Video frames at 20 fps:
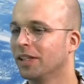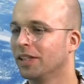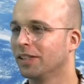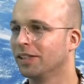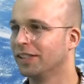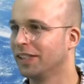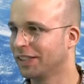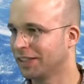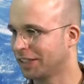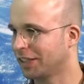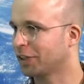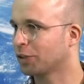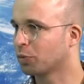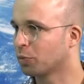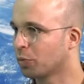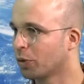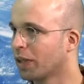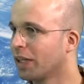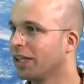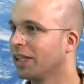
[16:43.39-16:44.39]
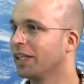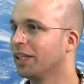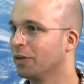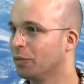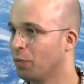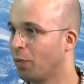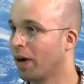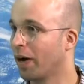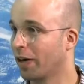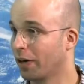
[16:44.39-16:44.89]
this is really
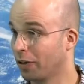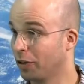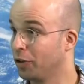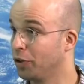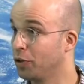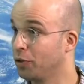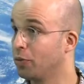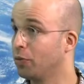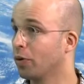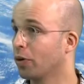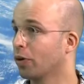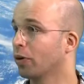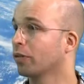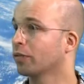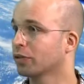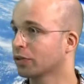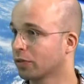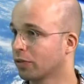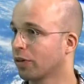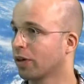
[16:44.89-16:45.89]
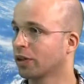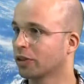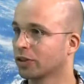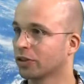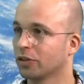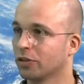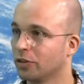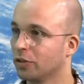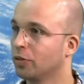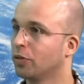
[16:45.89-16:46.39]
where new Earth's crust,
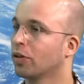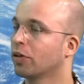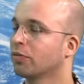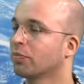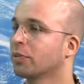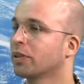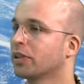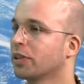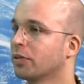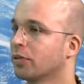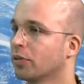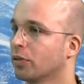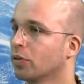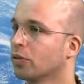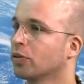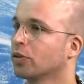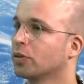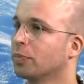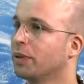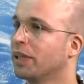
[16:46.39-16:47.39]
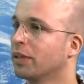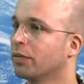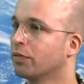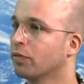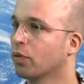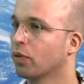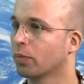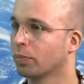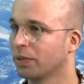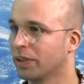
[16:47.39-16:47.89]
new Earth material is being formed.